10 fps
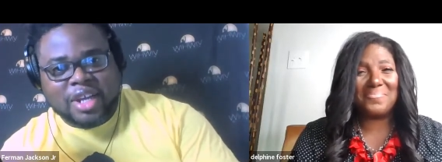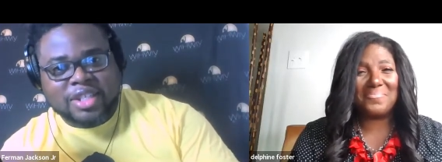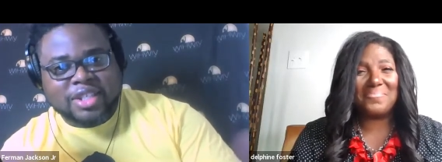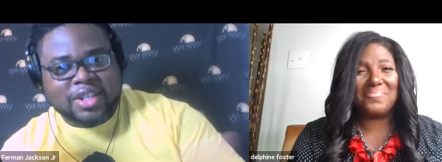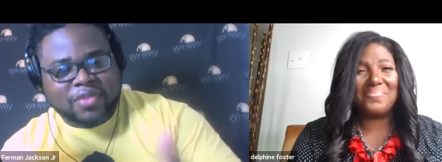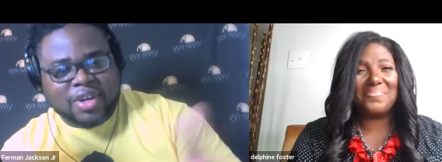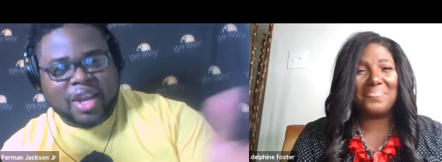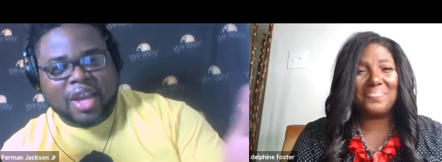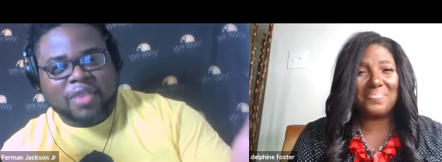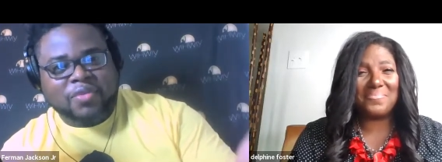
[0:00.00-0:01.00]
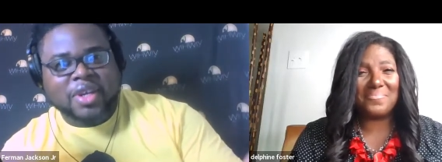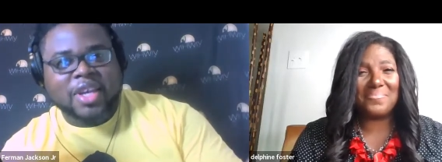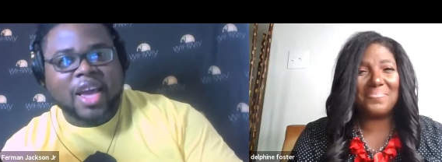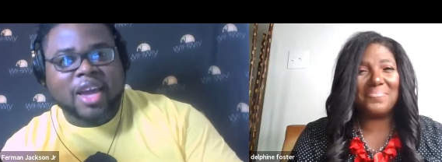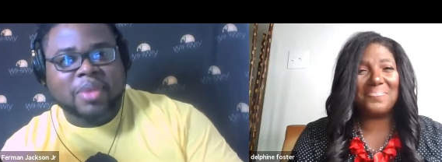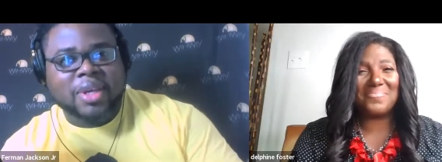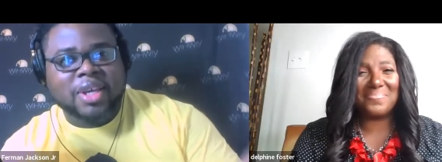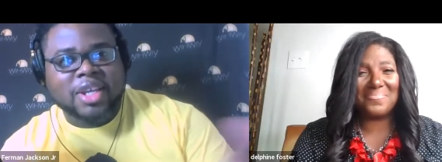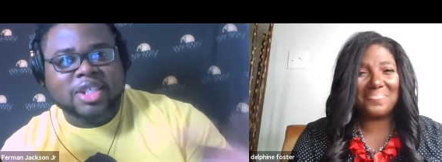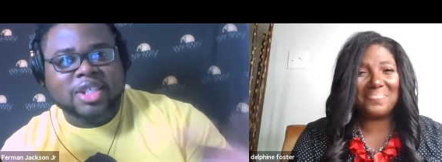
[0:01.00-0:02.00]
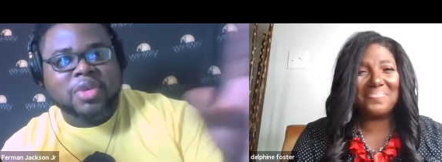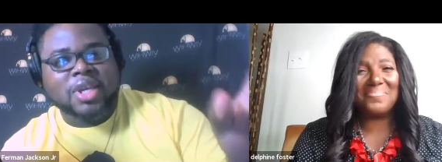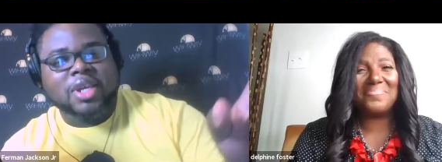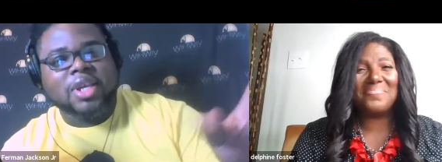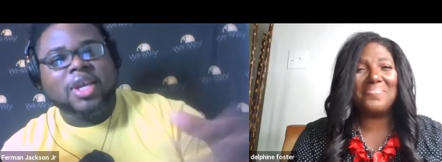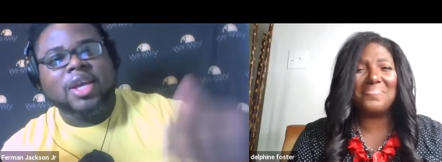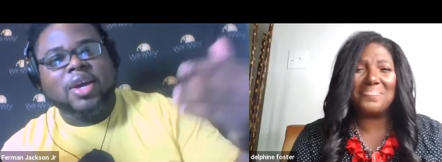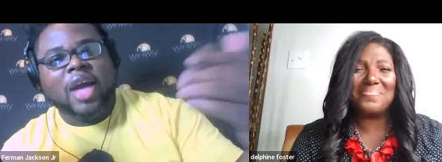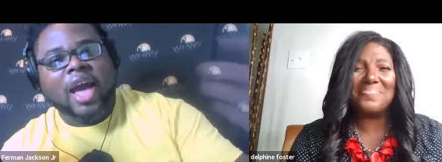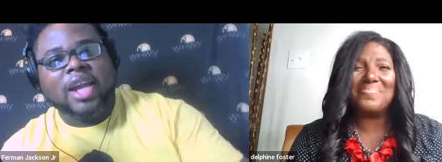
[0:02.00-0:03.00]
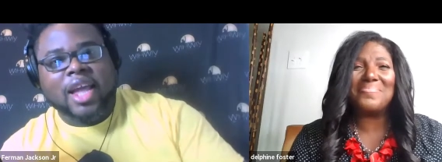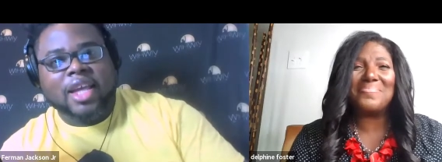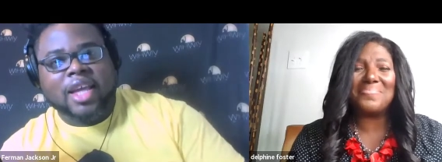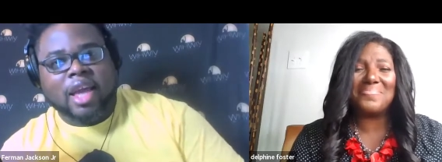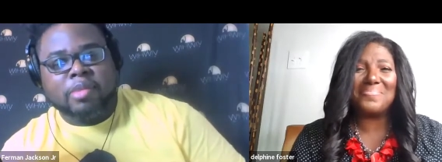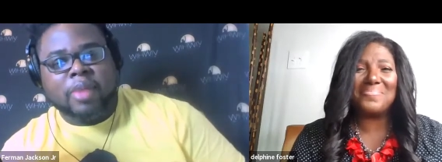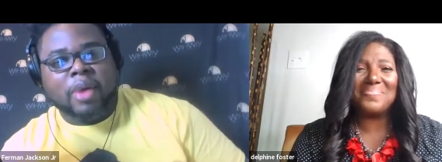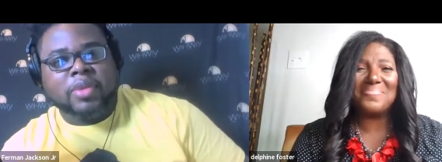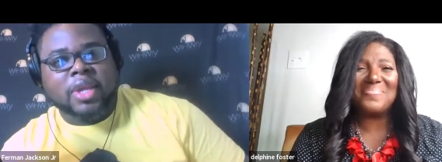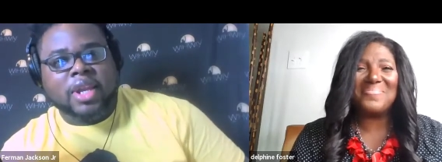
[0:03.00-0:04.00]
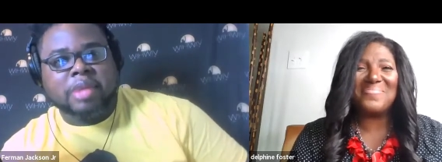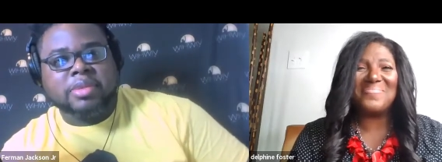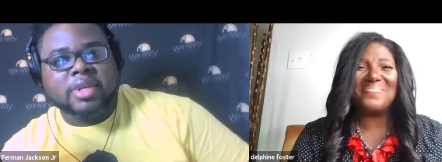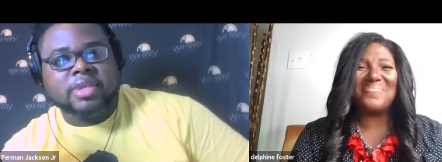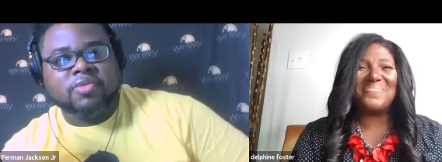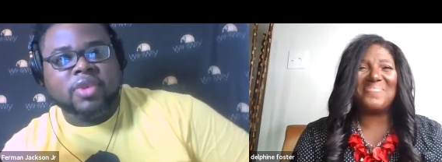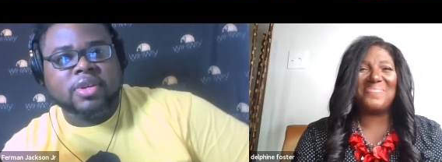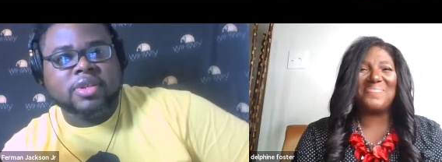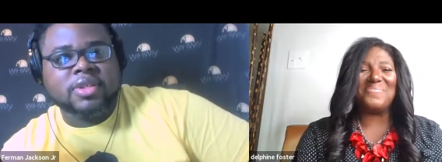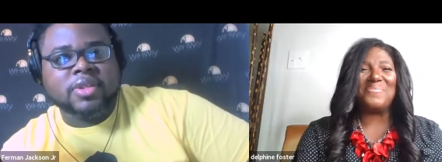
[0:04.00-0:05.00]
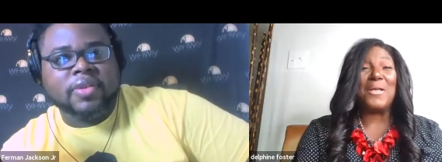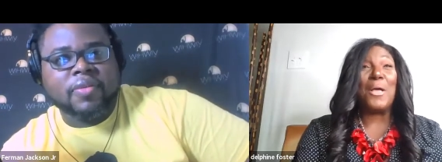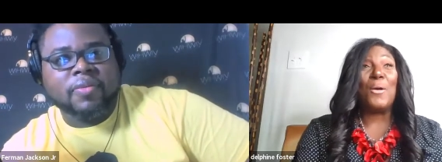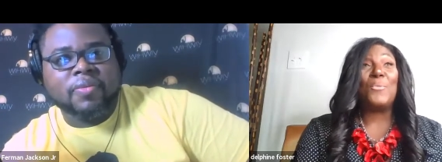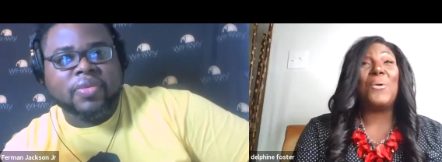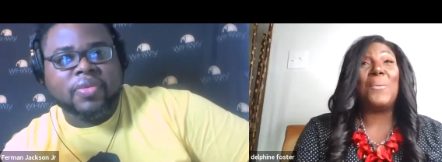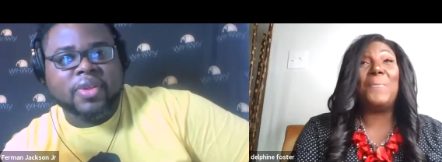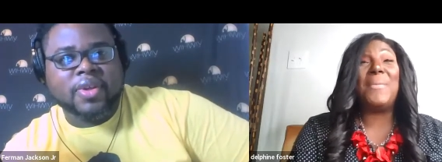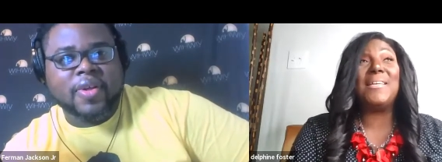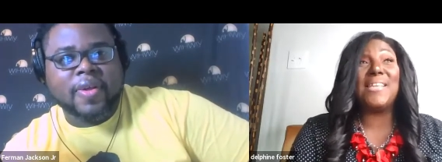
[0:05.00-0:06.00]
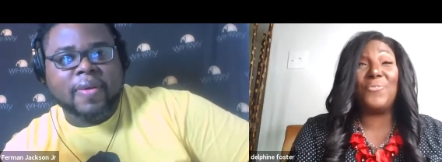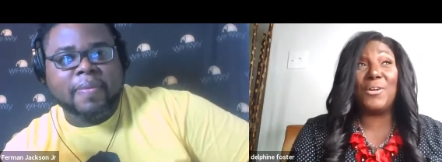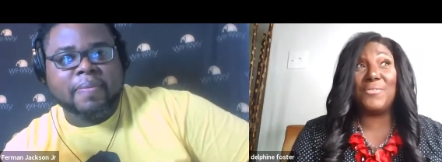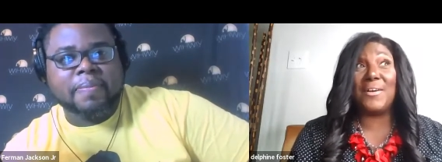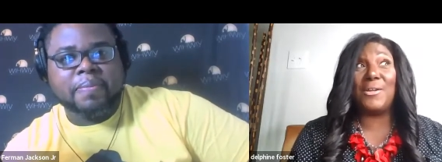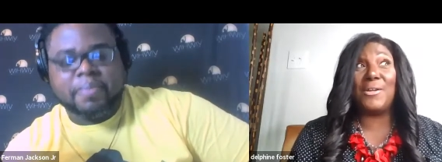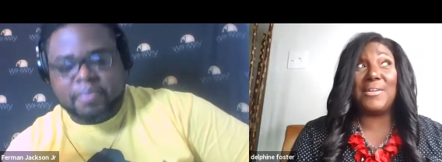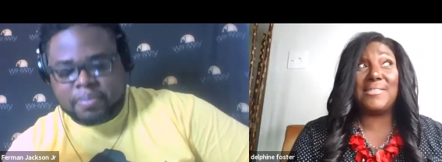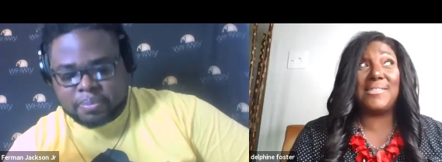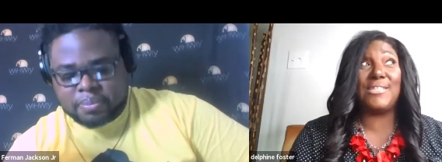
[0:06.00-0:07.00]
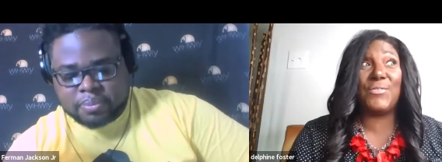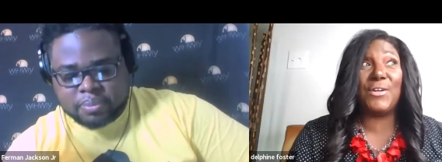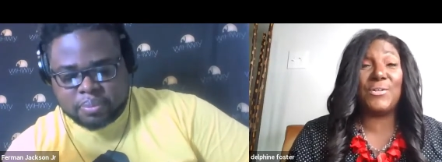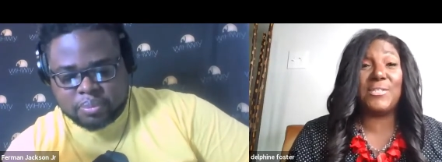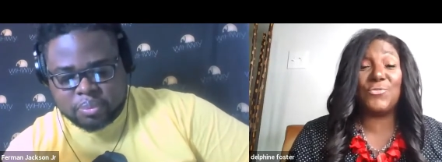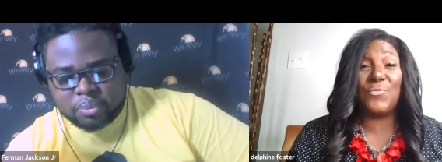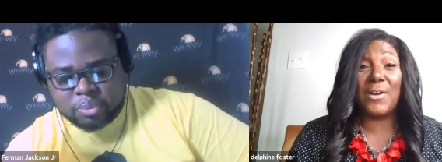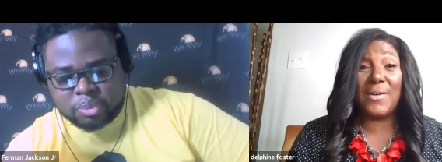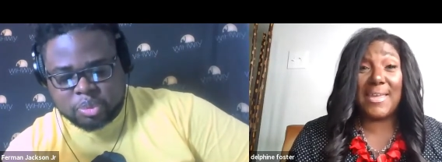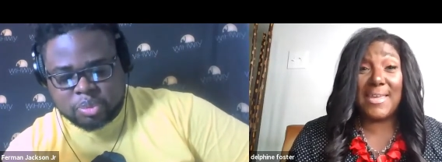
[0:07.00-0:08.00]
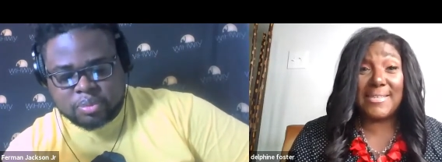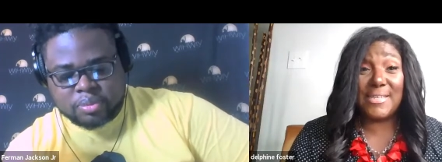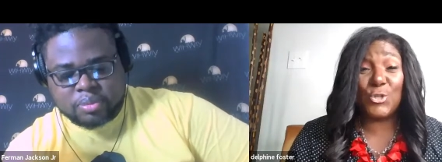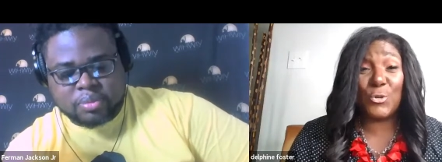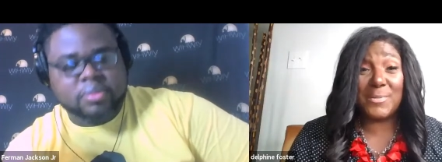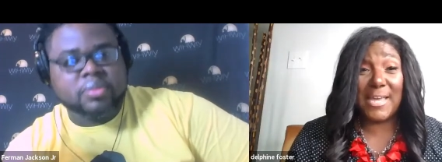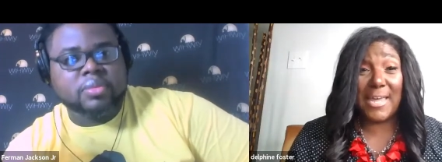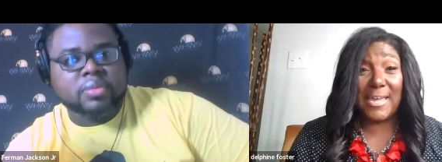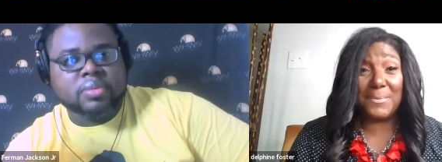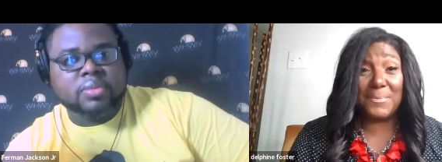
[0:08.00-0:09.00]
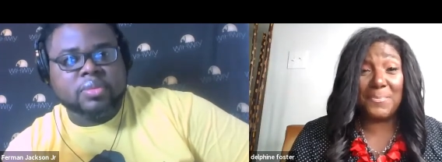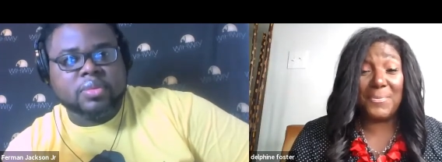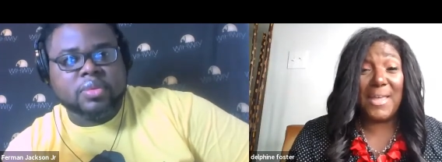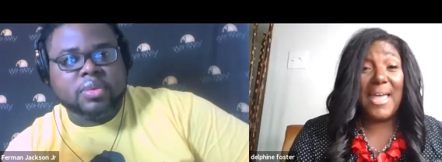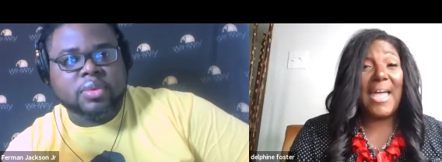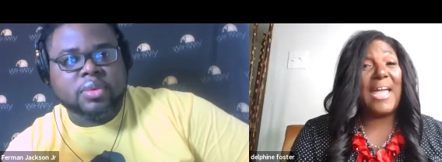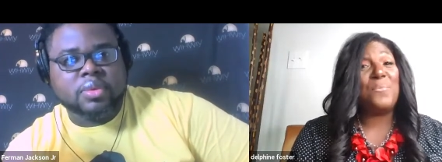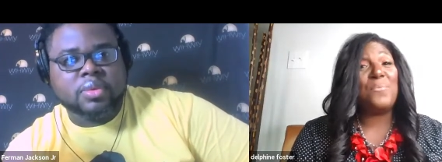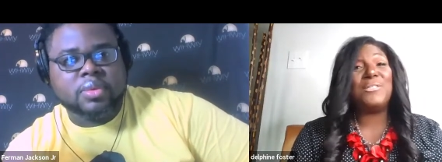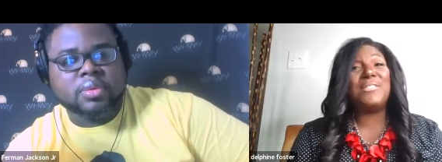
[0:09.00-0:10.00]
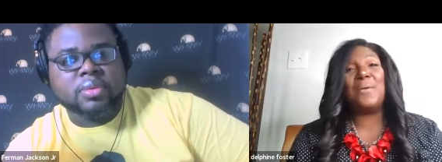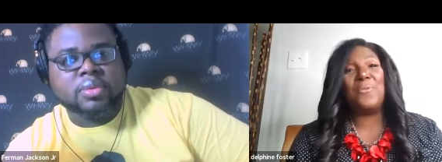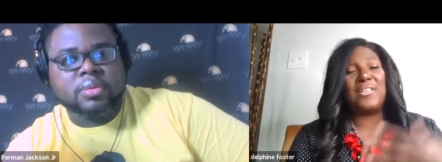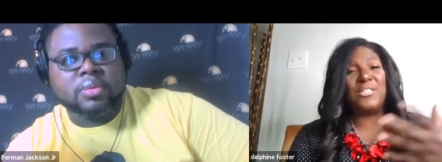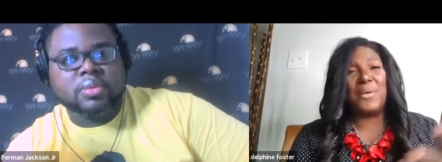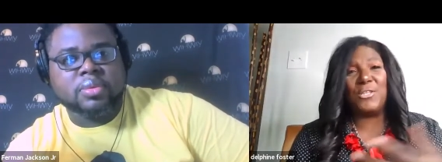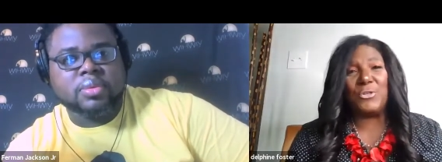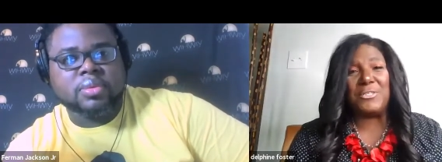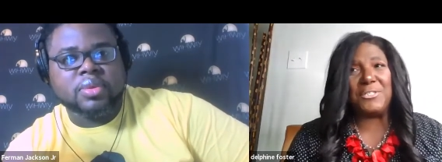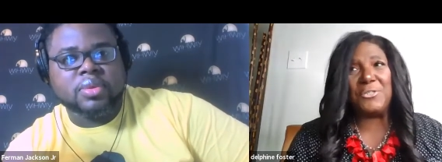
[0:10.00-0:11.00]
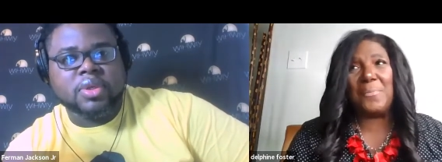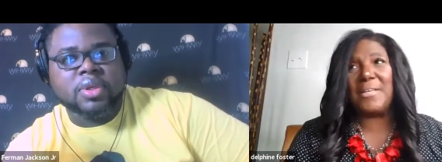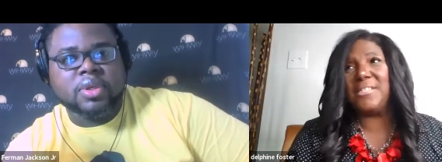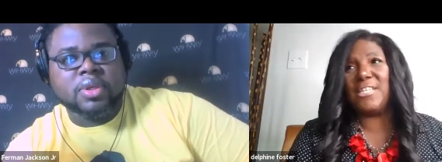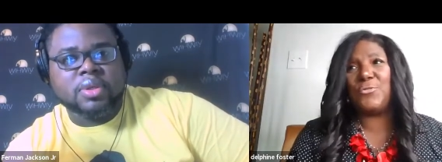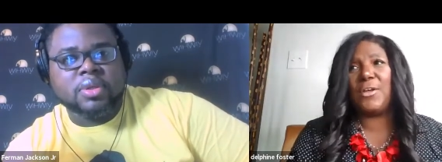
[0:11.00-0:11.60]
Speaker 1: That's a different name for academy. It's unique. How did that came about, the name Six Figures? Well,
Speaker 2: because I first of all, I learned that six figures is very easy to obtain. And most of the time, if I speak to a sister about six